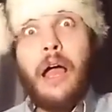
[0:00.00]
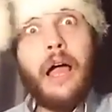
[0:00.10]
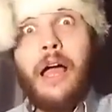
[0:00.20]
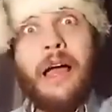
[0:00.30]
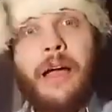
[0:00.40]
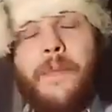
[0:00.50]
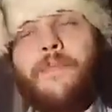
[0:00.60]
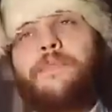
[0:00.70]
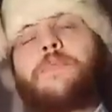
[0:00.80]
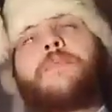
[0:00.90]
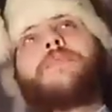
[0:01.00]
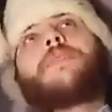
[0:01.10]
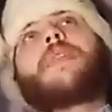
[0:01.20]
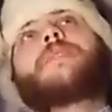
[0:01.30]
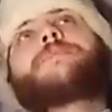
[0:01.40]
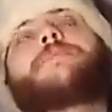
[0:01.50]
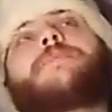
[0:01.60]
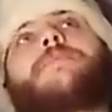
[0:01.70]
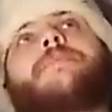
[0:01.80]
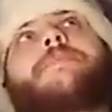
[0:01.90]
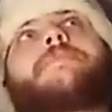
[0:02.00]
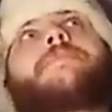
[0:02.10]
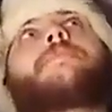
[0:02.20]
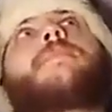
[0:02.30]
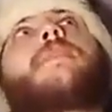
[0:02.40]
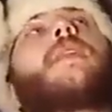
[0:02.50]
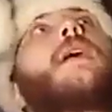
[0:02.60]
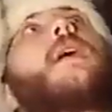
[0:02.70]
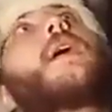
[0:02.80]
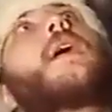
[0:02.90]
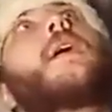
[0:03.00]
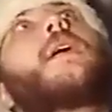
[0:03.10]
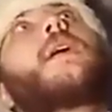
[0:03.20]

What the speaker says: How many people were involved in doing this? 8.